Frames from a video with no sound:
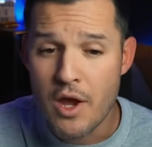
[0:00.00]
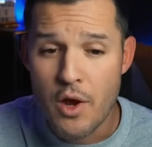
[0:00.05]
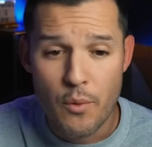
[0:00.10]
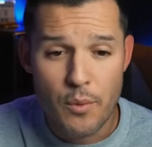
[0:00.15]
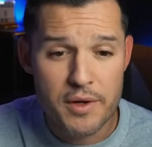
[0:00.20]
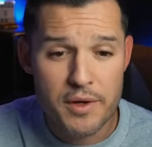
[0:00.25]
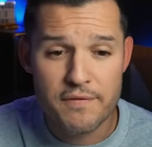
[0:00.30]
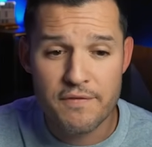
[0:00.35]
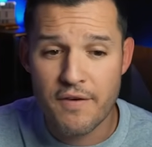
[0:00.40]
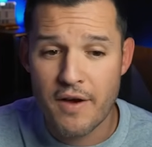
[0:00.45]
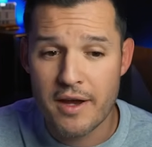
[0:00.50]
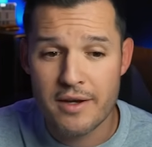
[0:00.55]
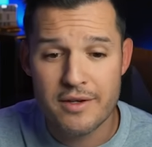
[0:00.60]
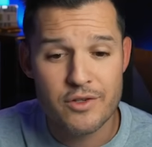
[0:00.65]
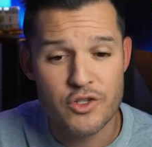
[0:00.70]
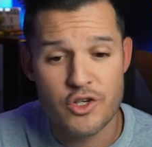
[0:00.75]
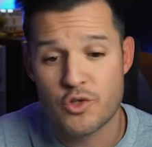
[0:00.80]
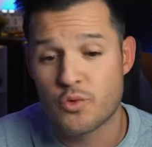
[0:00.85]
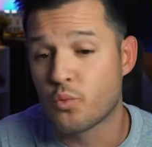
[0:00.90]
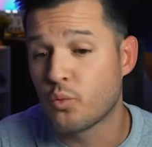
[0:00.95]
We can find
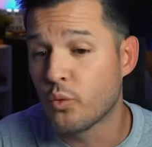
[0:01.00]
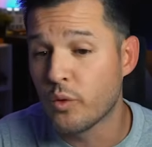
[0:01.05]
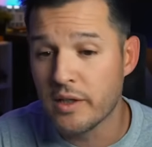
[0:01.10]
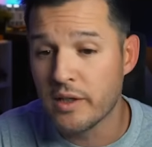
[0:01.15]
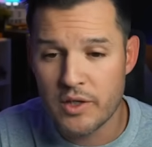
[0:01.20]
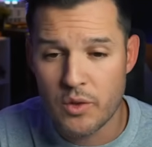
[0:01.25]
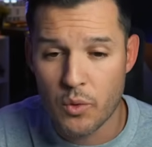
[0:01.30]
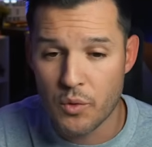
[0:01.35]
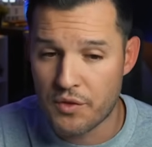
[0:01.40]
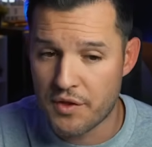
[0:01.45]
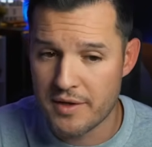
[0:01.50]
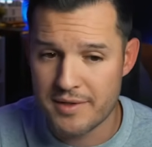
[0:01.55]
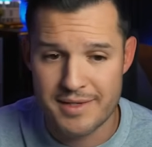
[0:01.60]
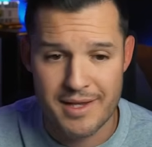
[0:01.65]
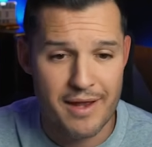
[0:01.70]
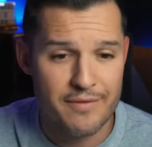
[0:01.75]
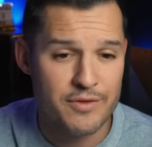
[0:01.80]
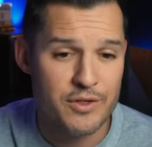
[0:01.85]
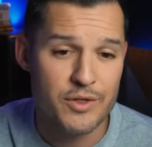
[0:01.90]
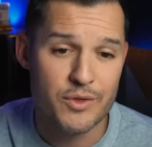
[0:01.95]
just really cool things
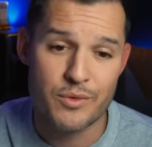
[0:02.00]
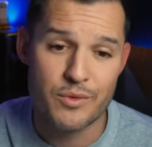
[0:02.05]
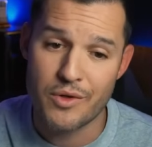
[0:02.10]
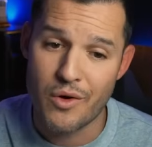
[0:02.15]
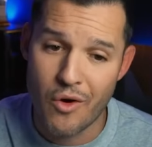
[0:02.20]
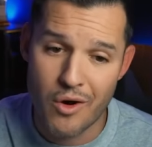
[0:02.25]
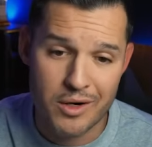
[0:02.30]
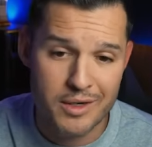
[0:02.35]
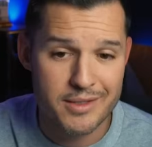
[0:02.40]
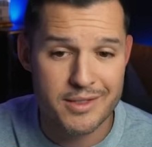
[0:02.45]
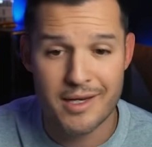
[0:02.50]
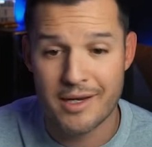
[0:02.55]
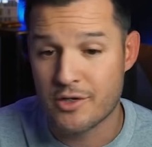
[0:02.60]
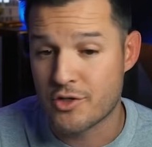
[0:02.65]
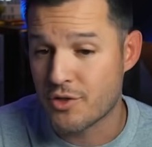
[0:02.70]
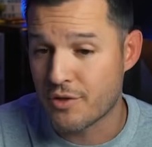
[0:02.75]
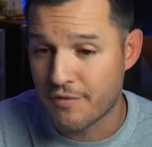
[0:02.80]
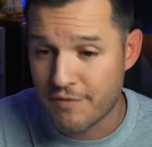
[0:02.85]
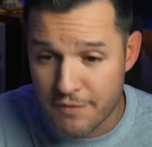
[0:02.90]
that have to do with architecture,